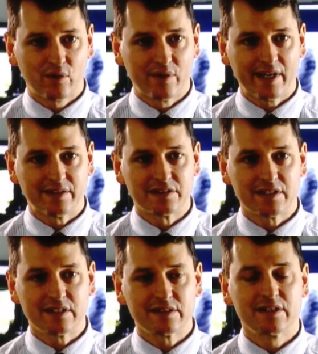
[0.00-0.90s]

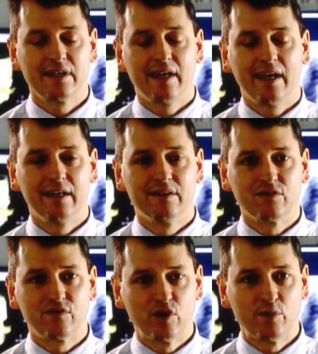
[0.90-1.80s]
redundancies, in
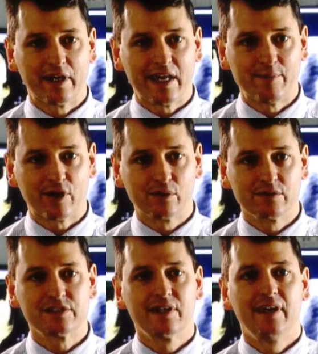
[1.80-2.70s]
film and
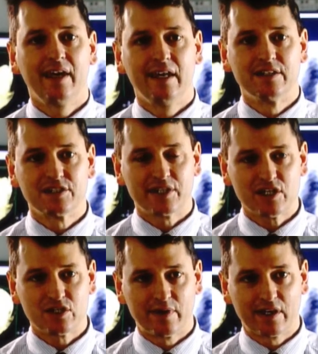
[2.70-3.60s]
chemicals, in
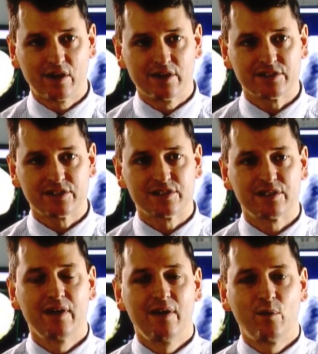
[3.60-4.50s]
stationery costs,
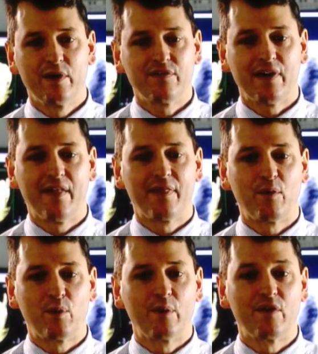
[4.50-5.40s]
we found that
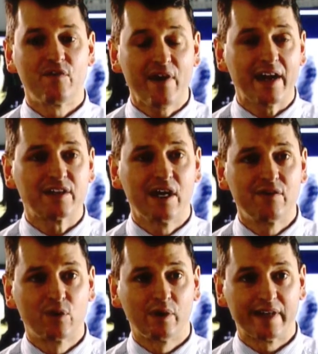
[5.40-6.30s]
we were in fact
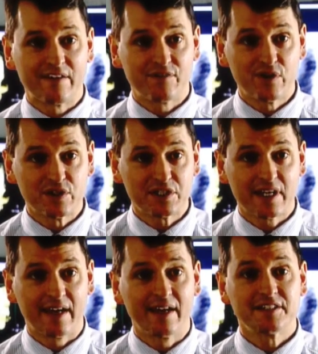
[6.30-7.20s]
overall in our first
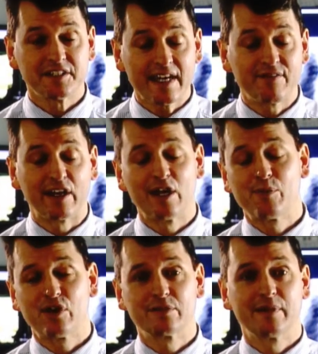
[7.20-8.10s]
year saving
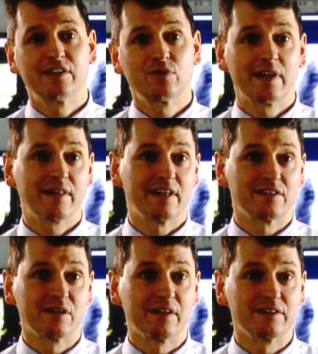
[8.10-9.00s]
approximately
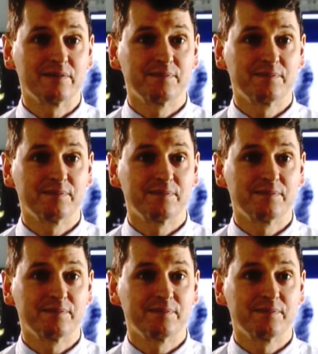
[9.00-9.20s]
$20,000.